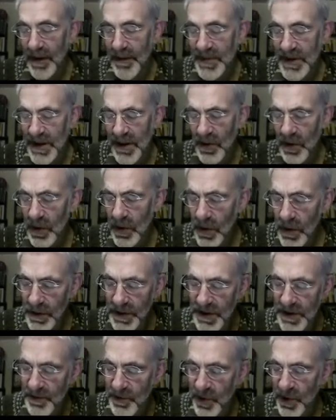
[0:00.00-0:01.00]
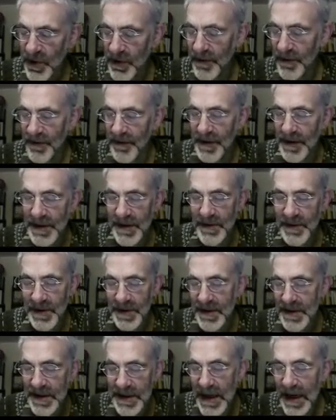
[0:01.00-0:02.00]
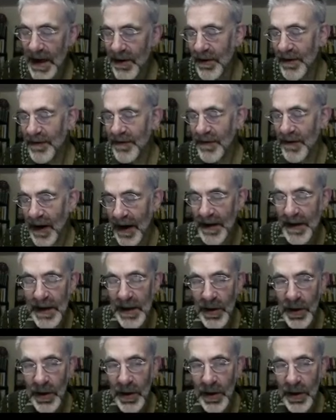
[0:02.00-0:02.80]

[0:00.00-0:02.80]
So Gordon's proof of this was terrifyingly